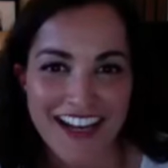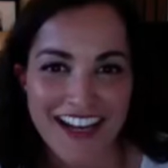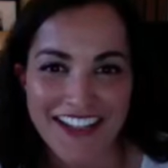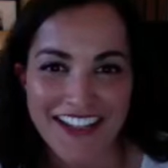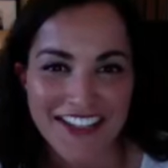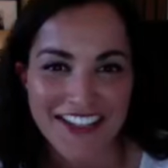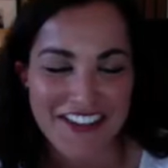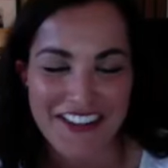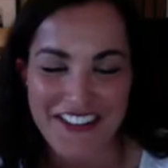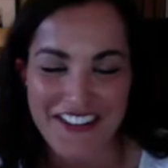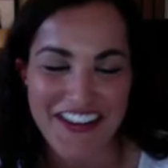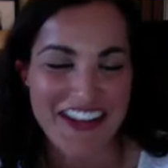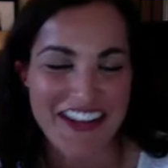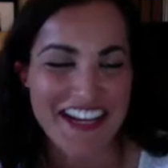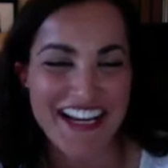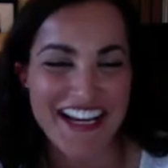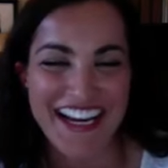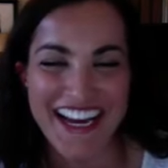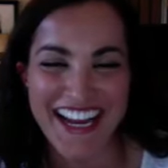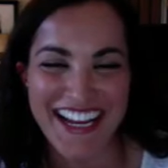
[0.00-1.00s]
don't
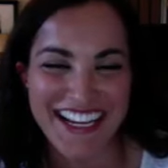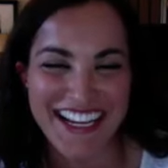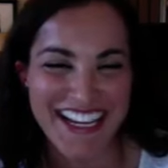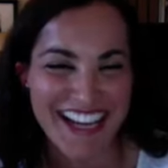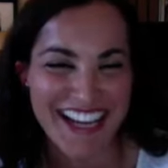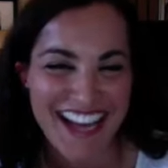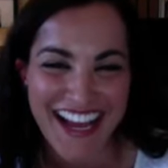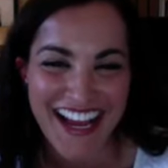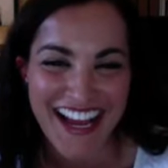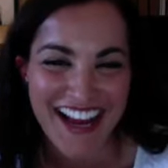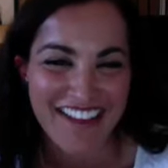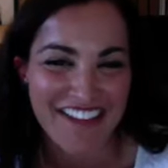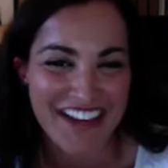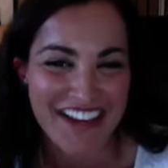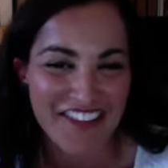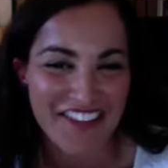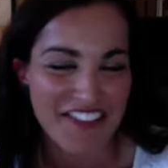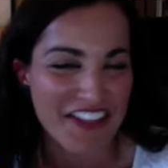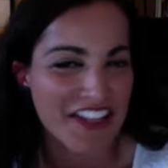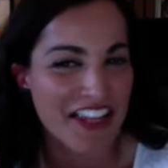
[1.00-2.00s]
know. I mean, I
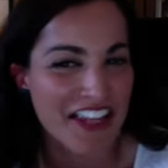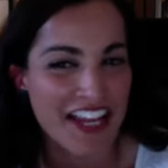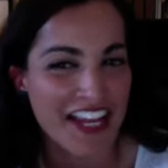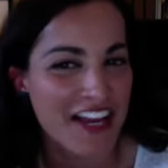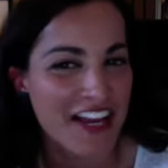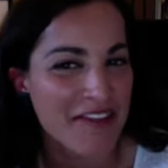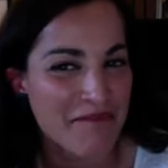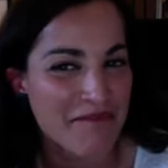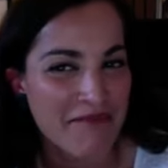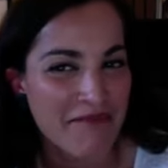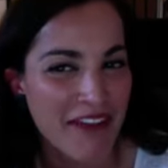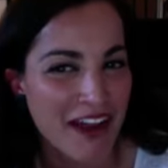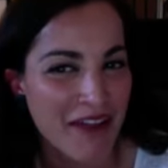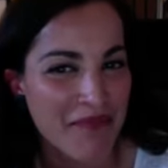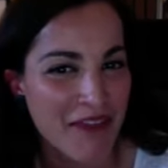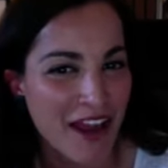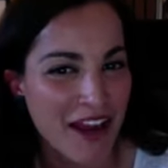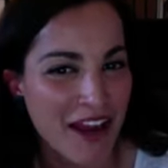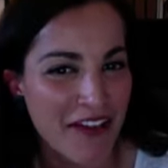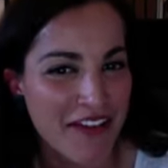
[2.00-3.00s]
feel like I'm
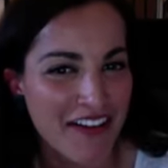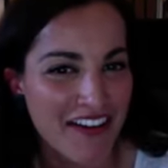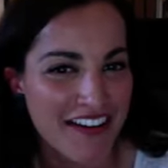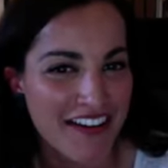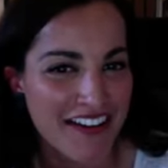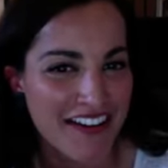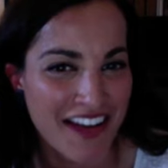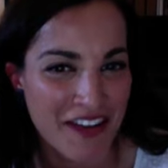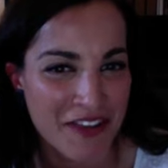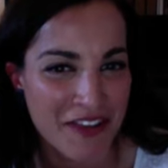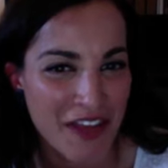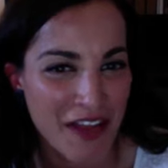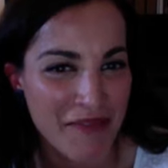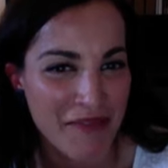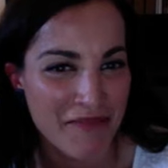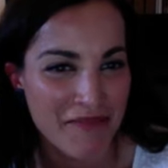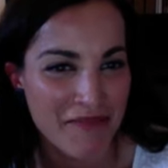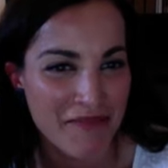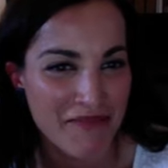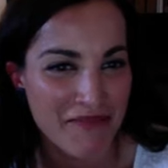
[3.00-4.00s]
now that
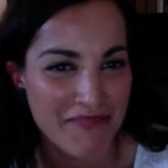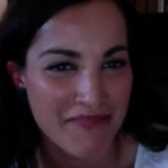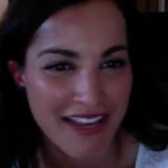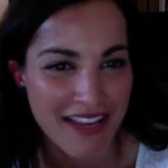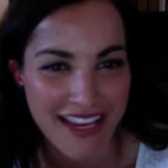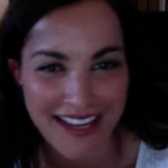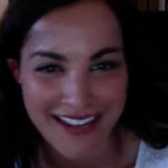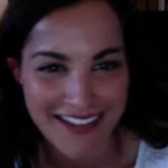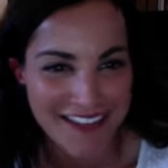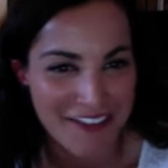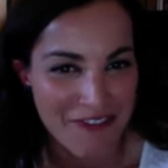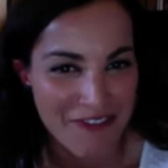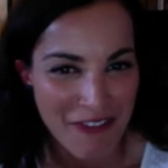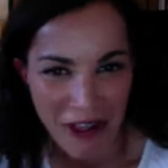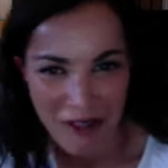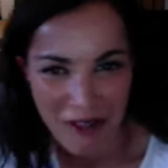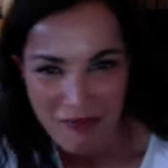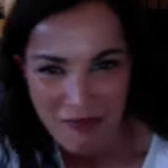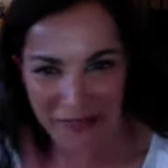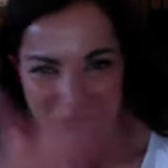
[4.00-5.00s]
I'm in the
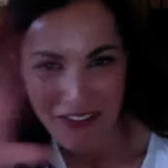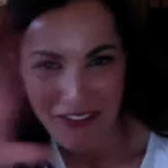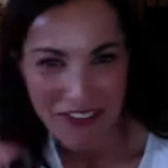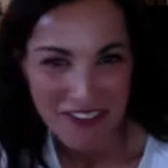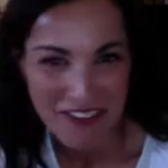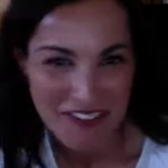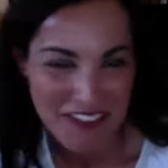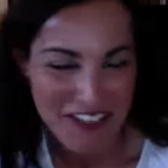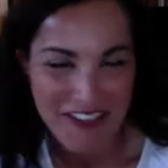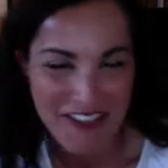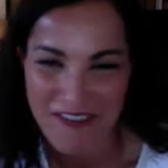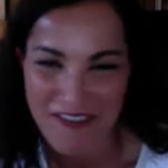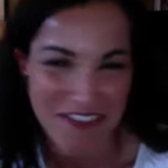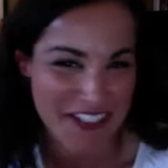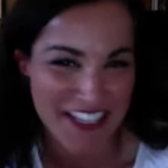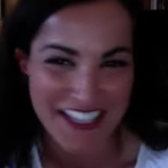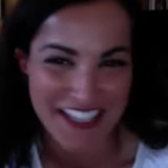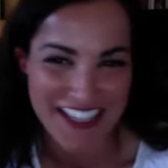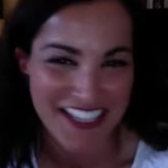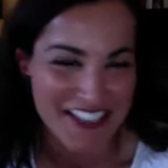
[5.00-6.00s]
realm of CrossFit, I don't feel
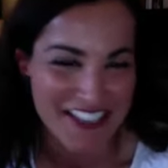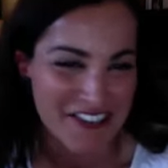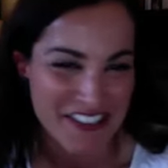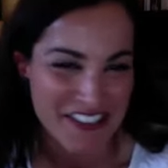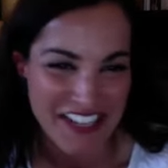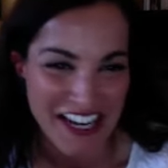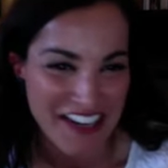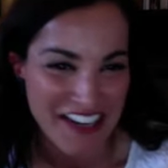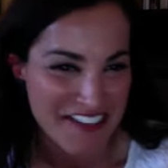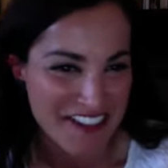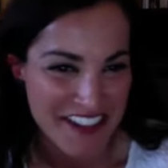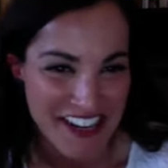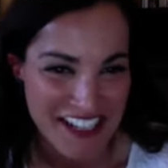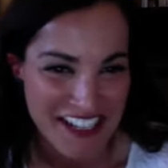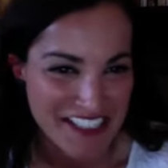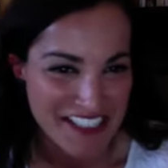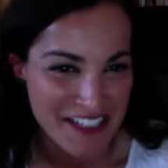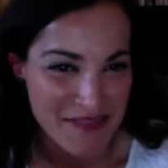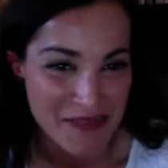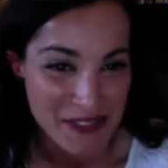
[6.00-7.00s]
like that's going anywhere
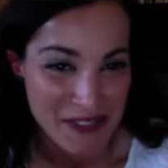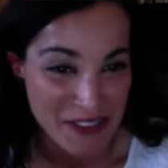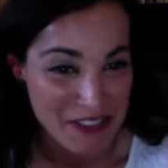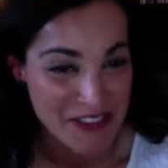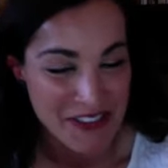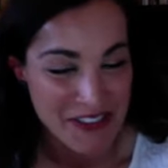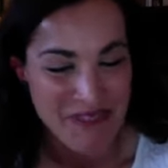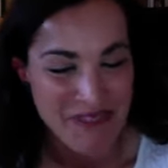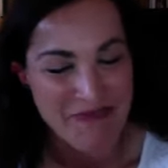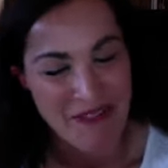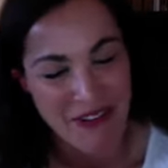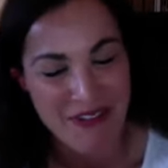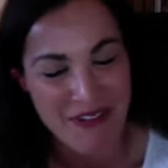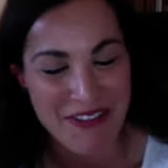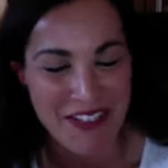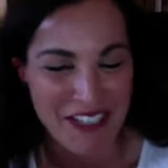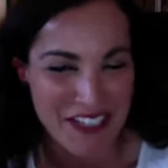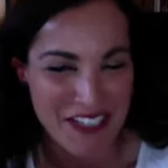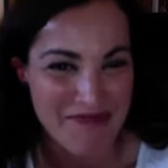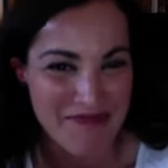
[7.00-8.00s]
anytime soon. So I'm probably
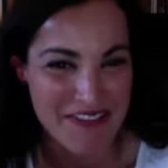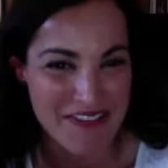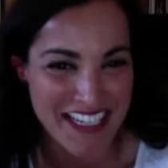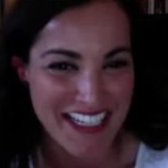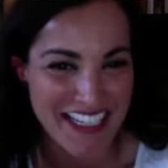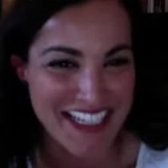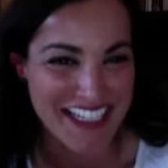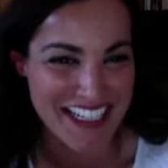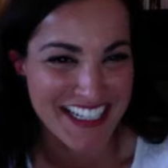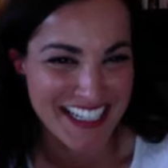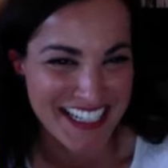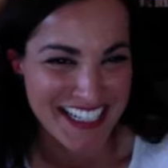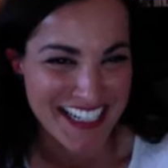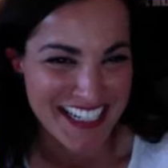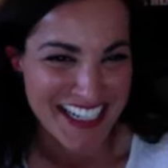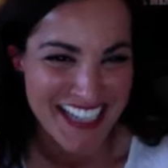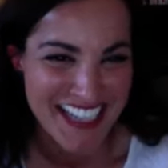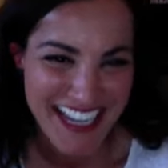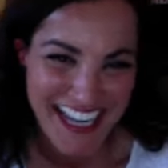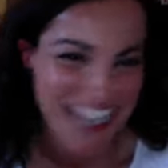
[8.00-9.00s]
going to be
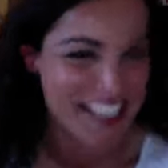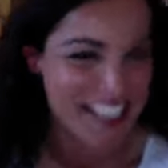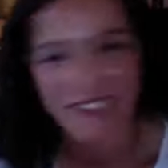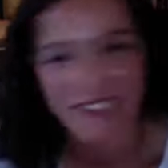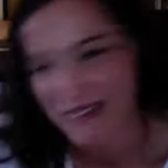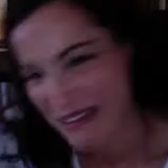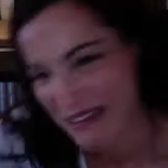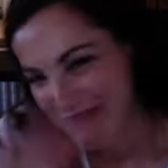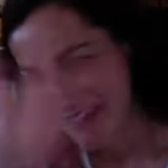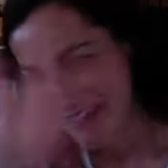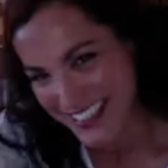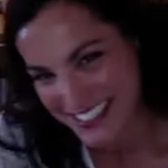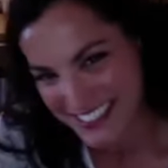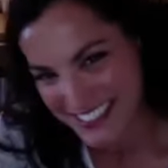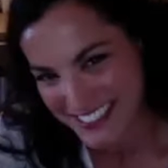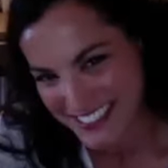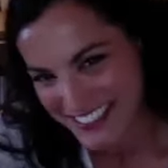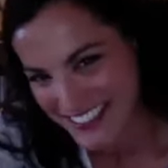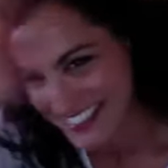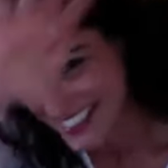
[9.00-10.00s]
into my
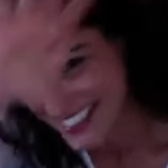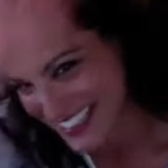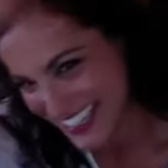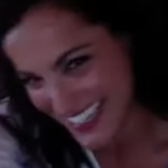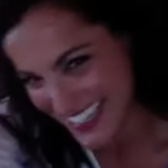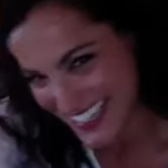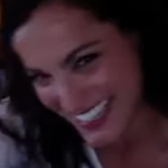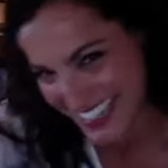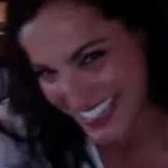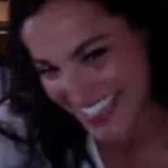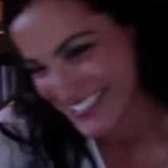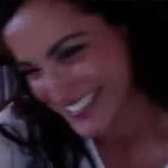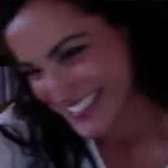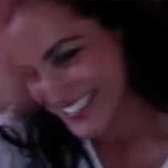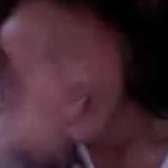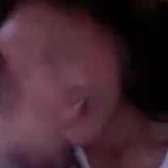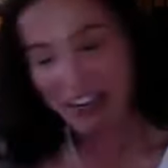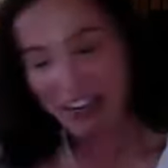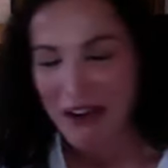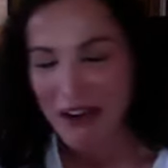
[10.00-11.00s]
master's, like age.
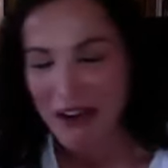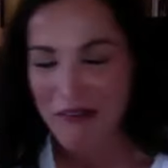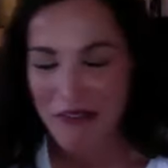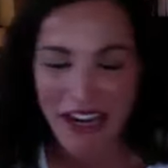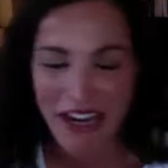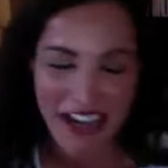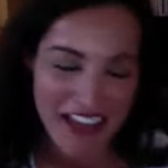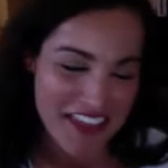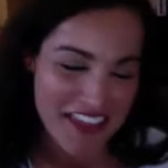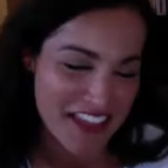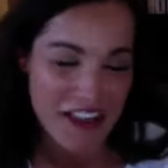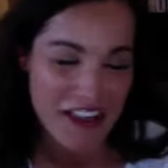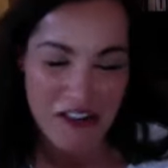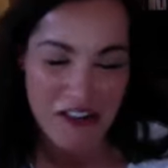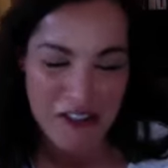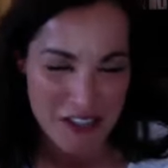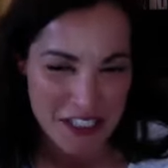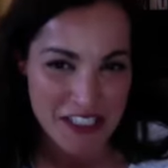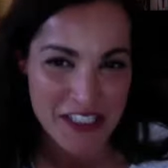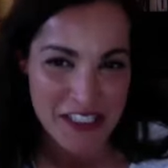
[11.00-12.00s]
Yeah, I think
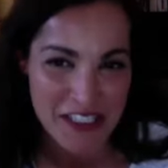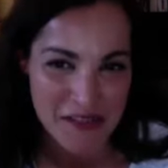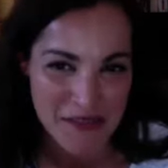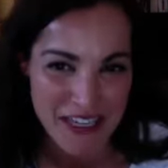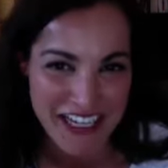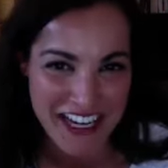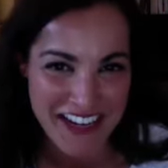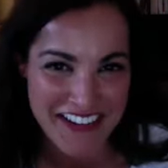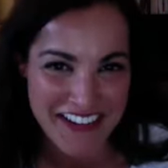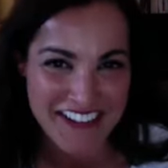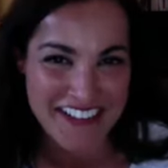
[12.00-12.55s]
this is me now.